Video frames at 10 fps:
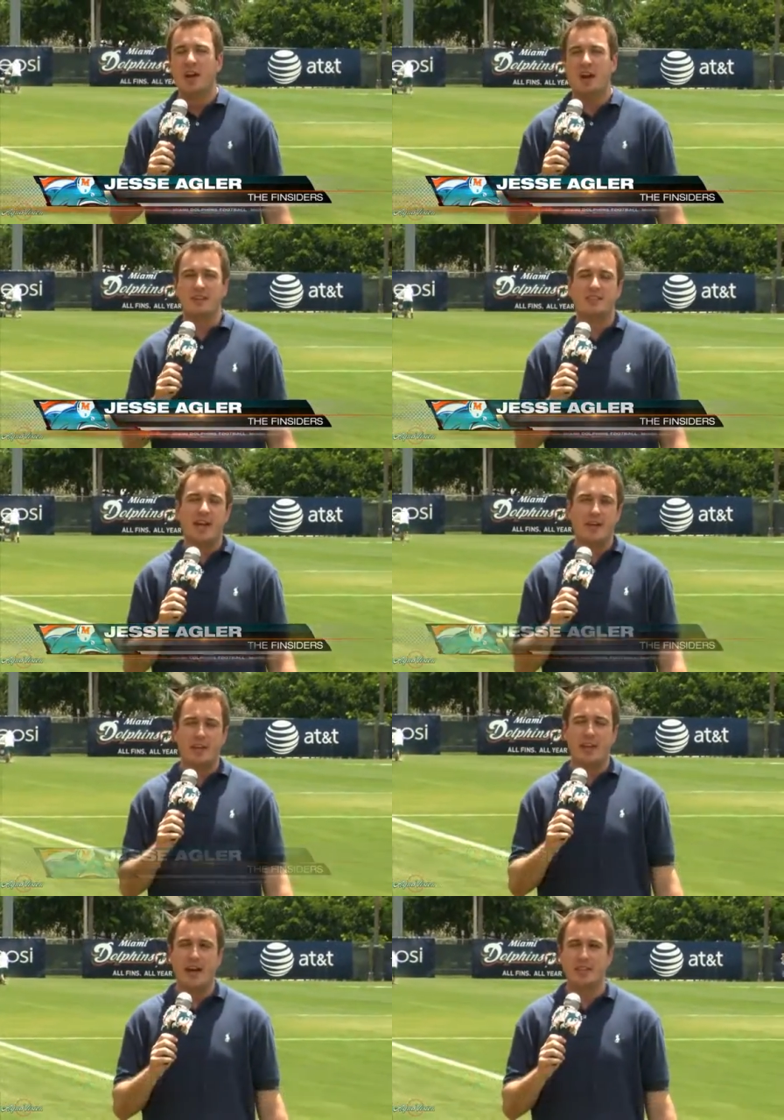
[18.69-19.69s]
on
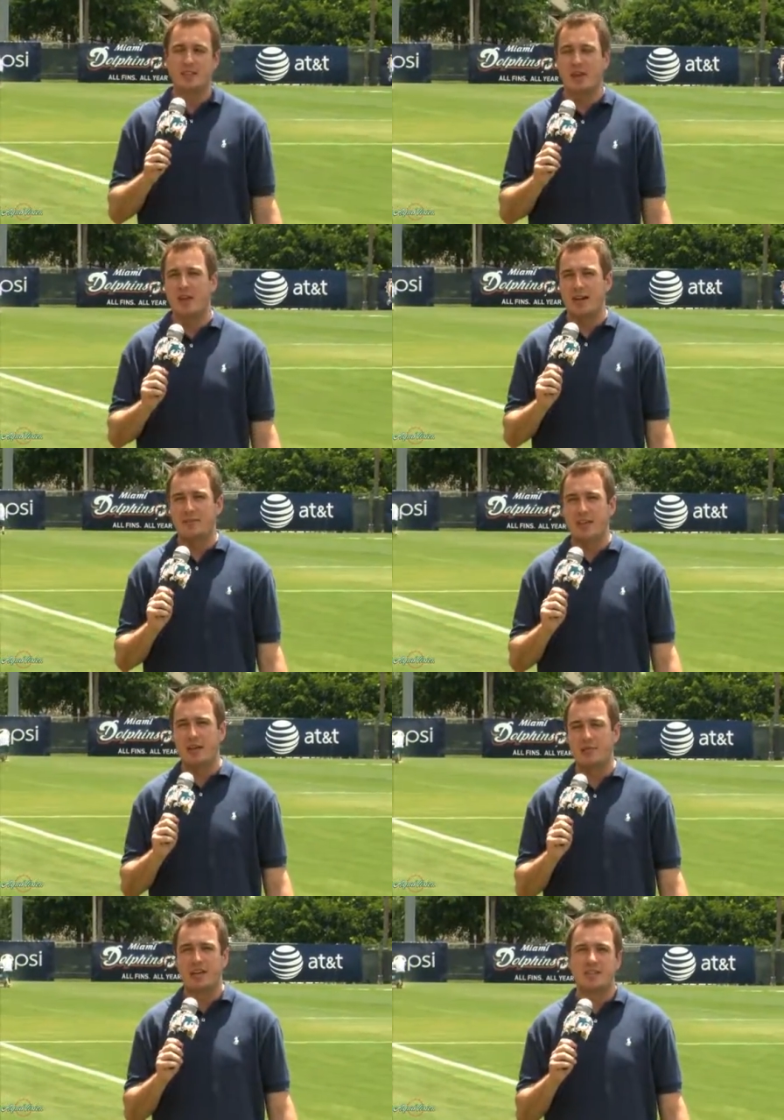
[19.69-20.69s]
Saturday night at Sun Life
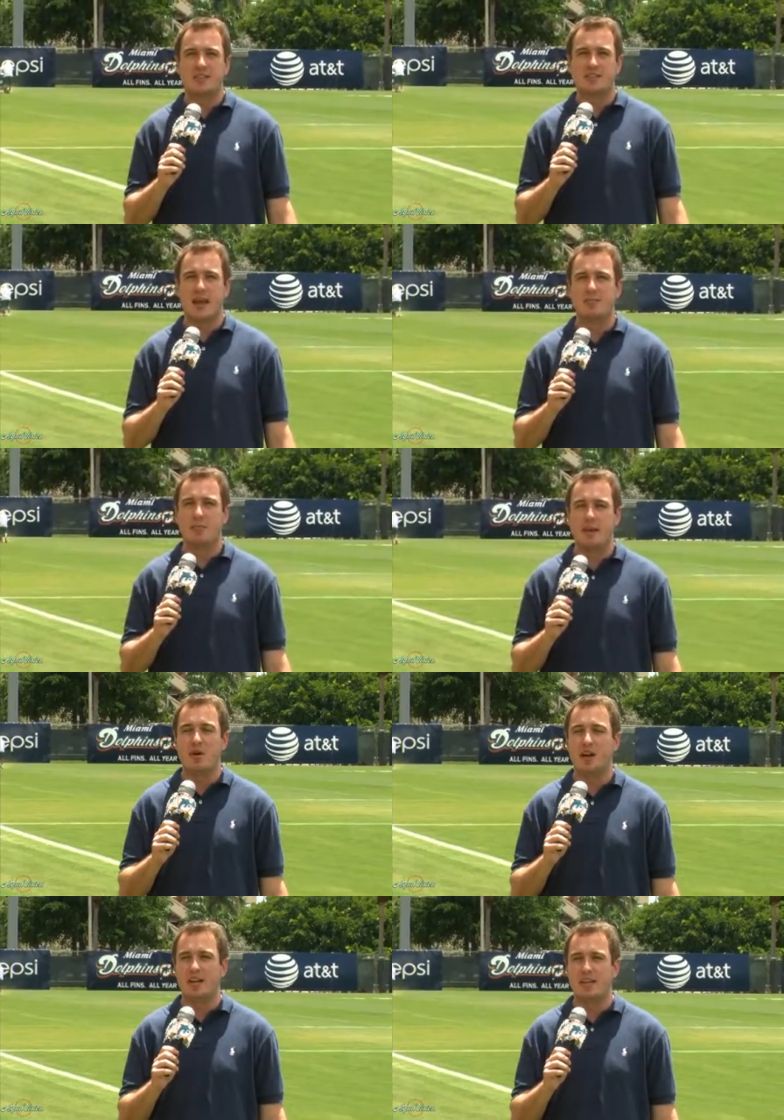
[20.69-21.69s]
Stadium against the Tampa Bay
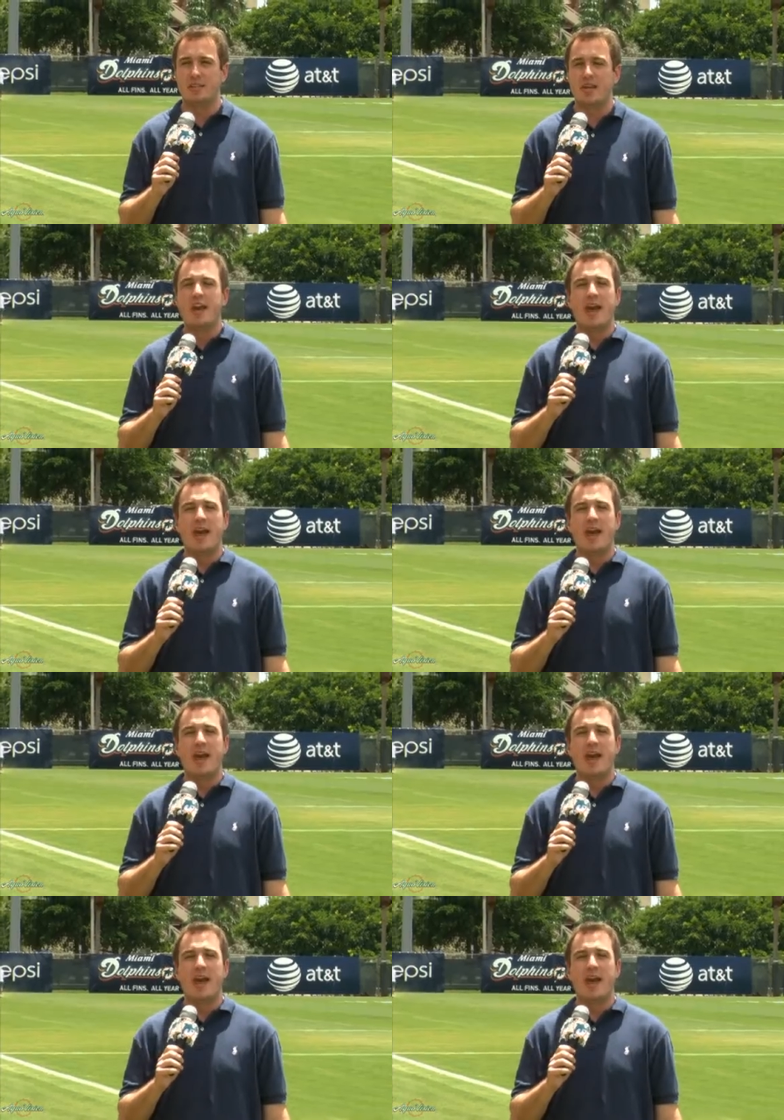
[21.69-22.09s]
Buccaneers.